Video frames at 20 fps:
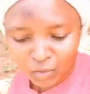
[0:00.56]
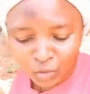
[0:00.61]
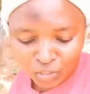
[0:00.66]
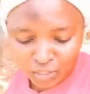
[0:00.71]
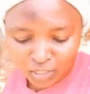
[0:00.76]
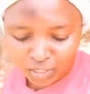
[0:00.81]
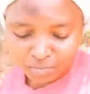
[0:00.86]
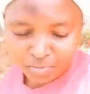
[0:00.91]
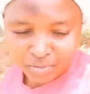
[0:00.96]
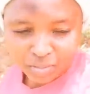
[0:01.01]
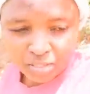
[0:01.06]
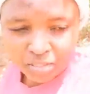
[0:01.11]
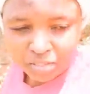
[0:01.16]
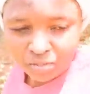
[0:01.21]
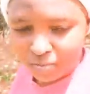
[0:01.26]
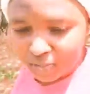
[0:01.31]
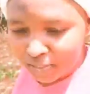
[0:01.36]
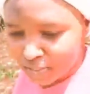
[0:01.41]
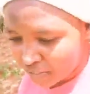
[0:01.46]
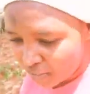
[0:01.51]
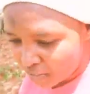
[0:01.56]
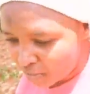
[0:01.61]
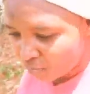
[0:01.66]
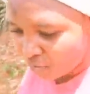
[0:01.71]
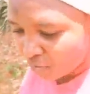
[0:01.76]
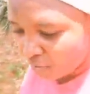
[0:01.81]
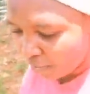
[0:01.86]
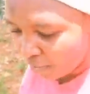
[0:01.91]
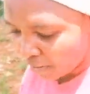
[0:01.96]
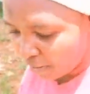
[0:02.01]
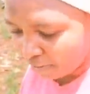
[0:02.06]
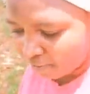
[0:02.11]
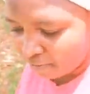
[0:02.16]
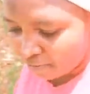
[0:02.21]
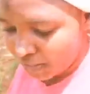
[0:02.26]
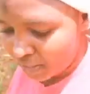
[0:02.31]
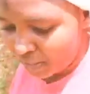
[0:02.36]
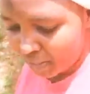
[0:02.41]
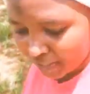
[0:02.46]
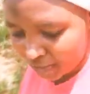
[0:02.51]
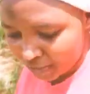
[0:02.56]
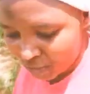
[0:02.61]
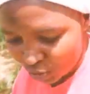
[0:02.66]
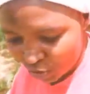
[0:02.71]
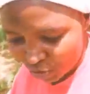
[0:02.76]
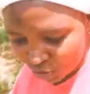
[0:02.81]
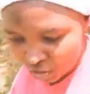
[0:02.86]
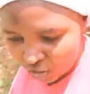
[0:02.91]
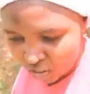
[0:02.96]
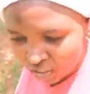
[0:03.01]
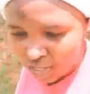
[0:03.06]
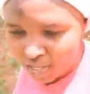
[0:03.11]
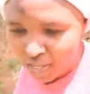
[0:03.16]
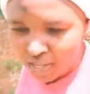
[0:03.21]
champions, greetings from the village,